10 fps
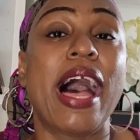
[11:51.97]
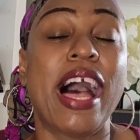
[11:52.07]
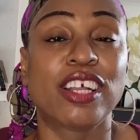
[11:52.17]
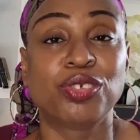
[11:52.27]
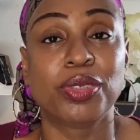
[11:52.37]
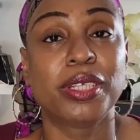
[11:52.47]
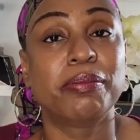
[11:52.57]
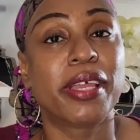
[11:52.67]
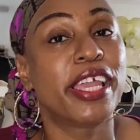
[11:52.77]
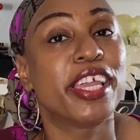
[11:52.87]
actually
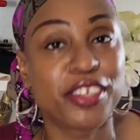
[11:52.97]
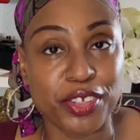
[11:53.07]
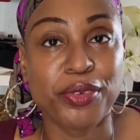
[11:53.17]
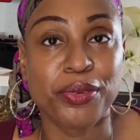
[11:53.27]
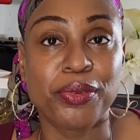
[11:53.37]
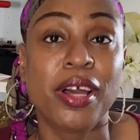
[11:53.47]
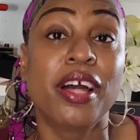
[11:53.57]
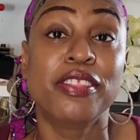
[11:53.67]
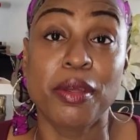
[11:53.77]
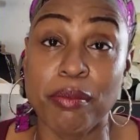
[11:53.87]
paid you
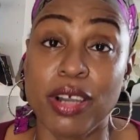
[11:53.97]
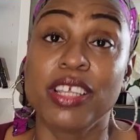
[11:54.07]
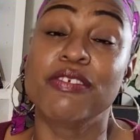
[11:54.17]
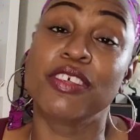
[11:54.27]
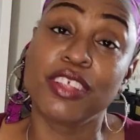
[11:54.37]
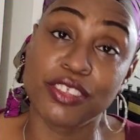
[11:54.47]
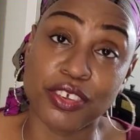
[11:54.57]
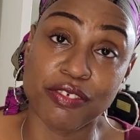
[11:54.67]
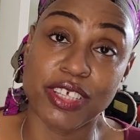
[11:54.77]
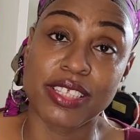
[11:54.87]
the money for the
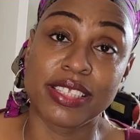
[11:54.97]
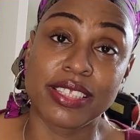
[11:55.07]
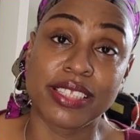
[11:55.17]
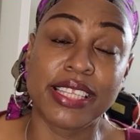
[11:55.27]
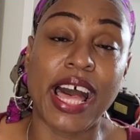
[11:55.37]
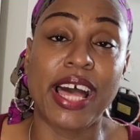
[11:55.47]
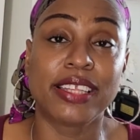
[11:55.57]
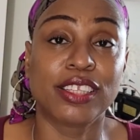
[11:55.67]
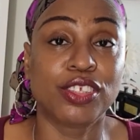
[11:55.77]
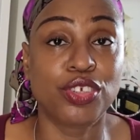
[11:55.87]
service that
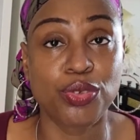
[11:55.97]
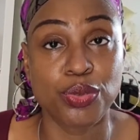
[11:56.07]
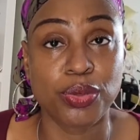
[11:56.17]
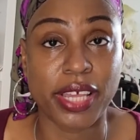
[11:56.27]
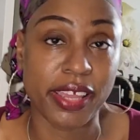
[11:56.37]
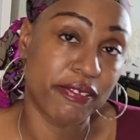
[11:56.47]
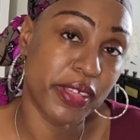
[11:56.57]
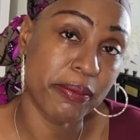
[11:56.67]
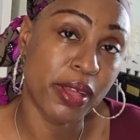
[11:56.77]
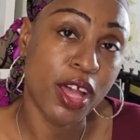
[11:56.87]
you gave them.